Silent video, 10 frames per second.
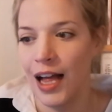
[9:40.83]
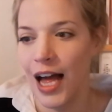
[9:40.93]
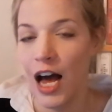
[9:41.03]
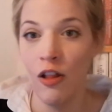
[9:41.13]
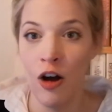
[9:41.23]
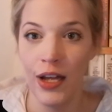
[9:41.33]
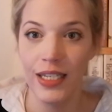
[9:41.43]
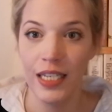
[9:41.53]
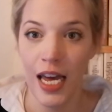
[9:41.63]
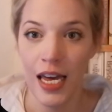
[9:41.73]
how long
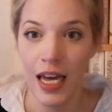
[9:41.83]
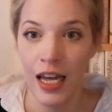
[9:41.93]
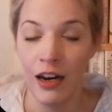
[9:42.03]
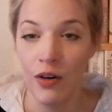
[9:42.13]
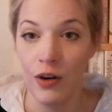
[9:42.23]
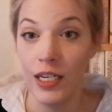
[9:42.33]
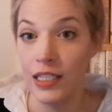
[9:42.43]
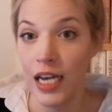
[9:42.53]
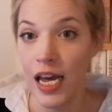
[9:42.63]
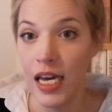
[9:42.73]
it's taken or is
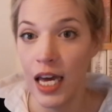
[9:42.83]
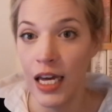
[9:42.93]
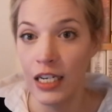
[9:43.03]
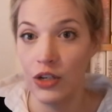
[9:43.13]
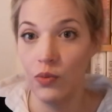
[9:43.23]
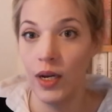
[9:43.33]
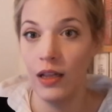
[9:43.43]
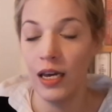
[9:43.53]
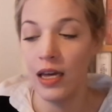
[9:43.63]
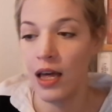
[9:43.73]
taking to
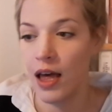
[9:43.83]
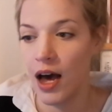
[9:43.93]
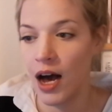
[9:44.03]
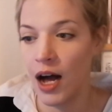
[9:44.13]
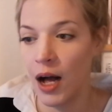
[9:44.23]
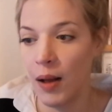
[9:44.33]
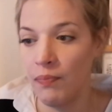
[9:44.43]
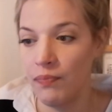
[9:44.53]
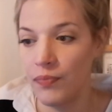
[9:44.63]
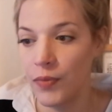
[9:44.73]
really
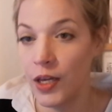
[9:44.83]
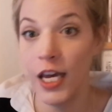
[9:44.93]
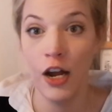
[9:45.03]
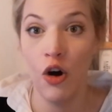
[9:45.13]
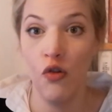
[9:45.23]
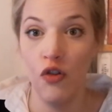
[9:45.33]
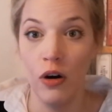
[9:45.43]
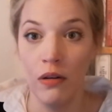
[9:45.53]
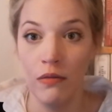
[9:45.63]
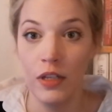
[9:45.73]
um, get
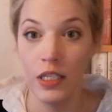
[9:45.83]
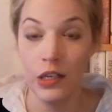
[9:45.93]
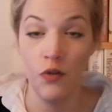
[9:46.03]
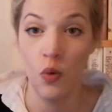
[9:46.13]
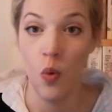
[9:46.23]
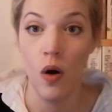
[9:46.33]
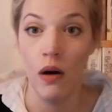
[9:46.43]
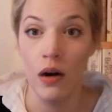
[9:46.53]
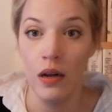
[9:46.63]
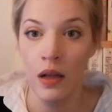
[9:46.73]
over the Civil
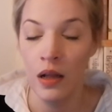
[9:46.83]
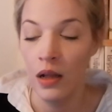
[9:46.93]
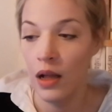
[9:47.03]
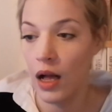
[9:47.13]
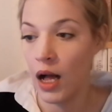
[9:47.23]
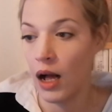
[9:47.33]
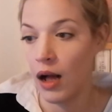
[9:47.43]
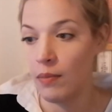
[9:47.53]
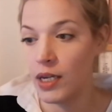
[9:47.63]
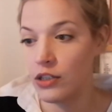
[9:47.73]
War.
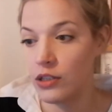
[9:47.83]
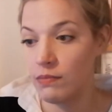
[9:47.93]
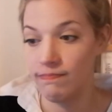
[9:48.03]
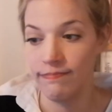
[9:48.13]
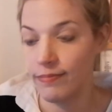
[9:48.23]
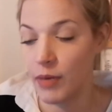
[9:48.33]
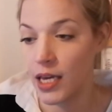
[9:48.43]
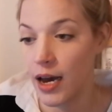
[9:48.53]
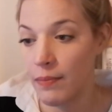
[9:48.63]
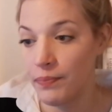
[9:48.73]
Um, is but
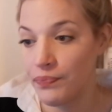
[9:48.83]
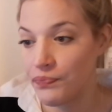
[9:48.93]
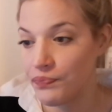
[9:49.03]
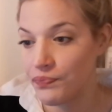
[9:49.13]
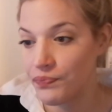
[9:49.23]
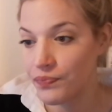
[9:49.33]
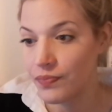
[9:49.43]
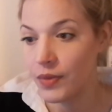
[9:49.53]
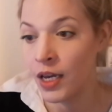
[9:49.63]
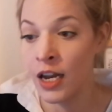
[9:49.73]
yeah.
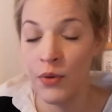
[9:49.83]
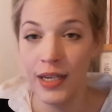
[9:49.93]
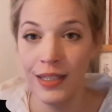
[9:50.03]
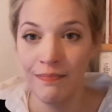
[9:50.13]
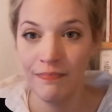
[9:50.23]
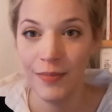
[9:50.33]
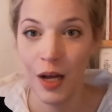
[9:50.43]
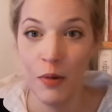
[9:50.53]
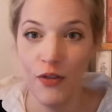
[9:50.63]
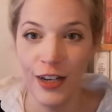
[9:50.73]
Anyways,
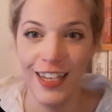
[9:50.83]
I'll move on